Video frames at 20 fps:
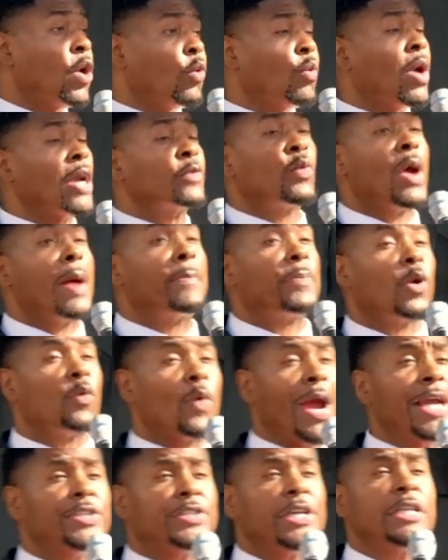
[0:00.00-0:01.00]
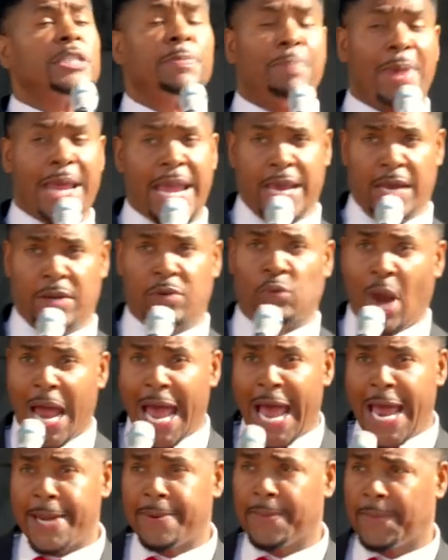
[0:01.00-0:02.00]
what reparations mean,
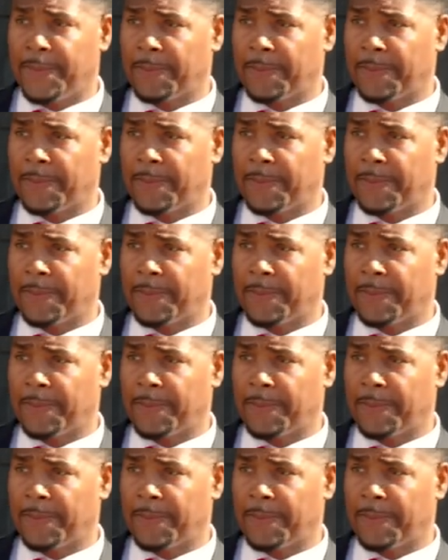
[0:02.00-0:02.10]
right?